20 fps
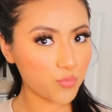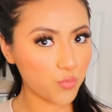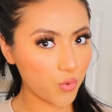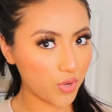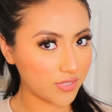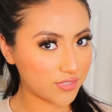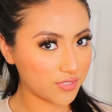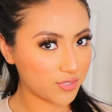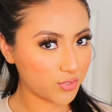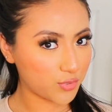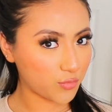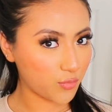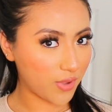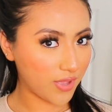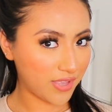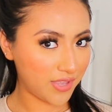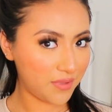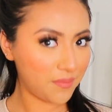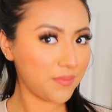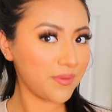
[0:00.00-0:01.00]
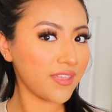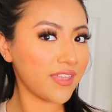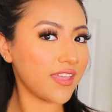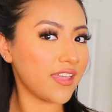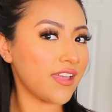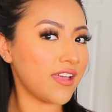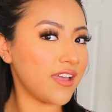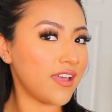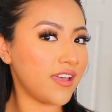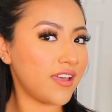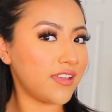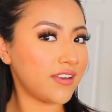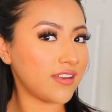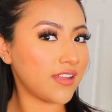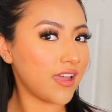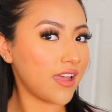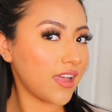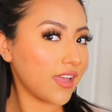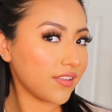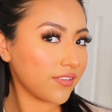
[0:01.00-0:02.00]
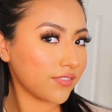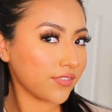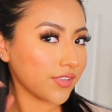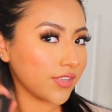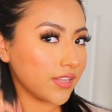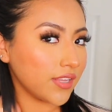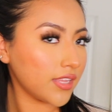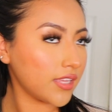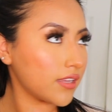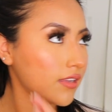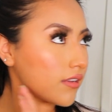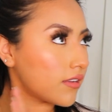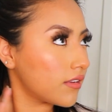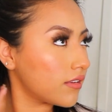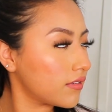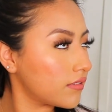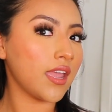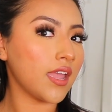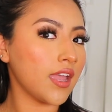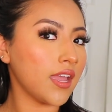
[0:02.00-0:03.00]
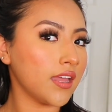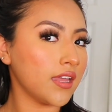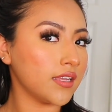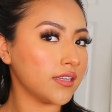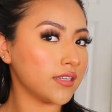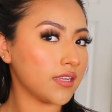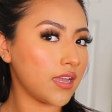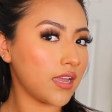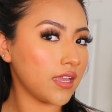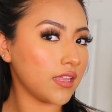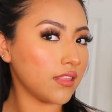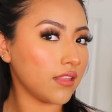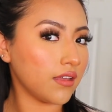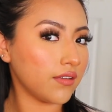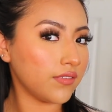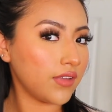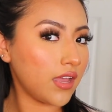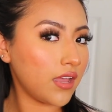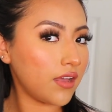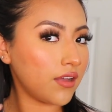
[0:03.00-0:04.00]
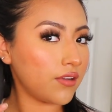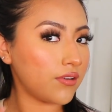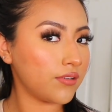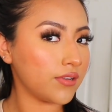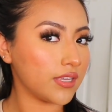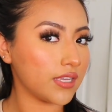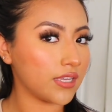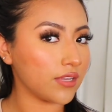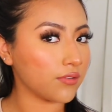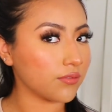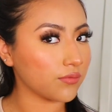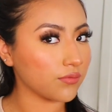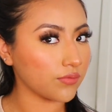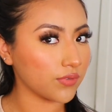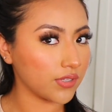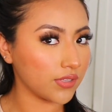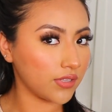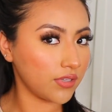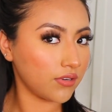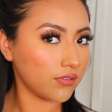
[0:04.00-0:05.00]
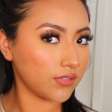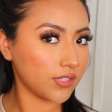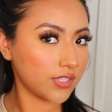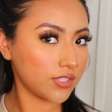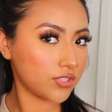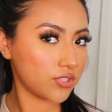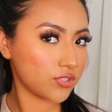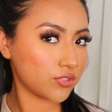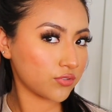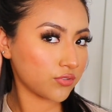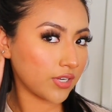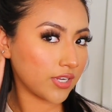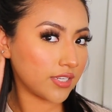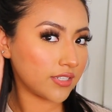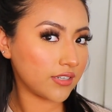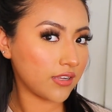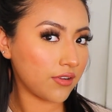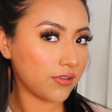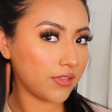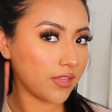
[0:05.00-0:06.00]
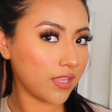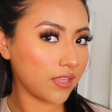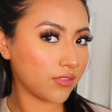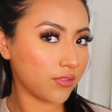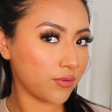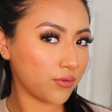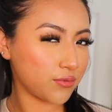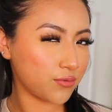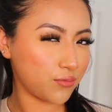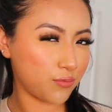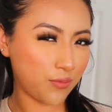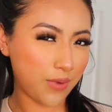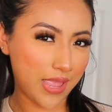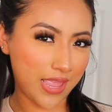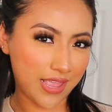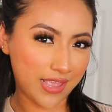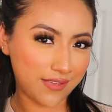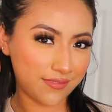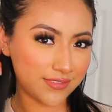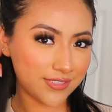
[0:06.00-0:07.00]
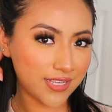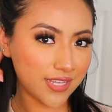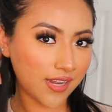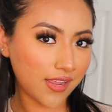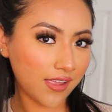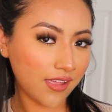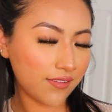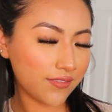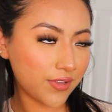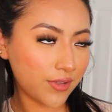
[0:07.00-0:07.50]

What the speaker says: one swipe, and I feel like, and I love how it really already straightened out like those waves that I have